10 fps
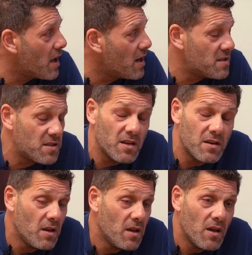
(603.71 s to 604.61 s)
And he said,
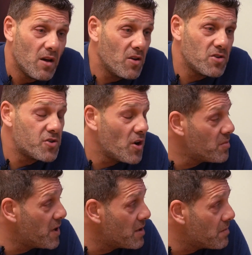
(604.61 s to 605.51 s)
I just tried to
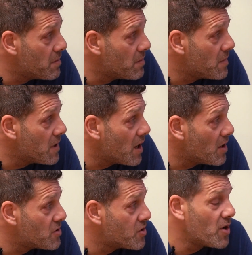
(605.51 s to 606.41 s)
beat him, you
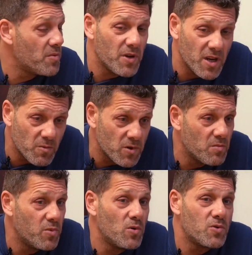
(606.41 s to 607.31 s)
know, tried to beat him with the
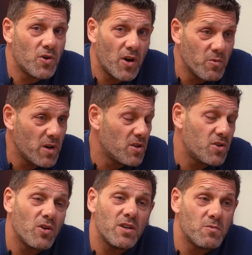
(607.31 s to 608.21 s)
ball, tried to win. The
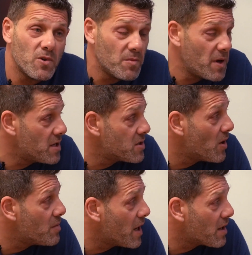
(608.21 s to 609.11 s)
Doggies weren't a bad
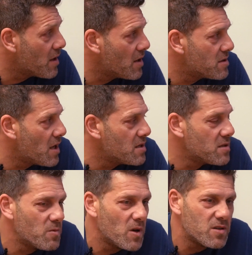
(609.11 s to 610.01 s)
side back in those days
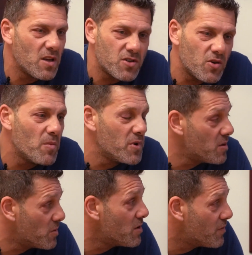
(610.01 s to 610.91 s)
as well. So you try and beat
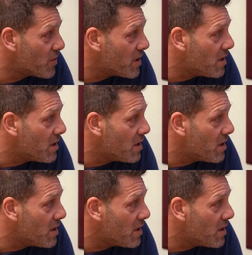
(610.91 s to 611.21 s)
him with the footy.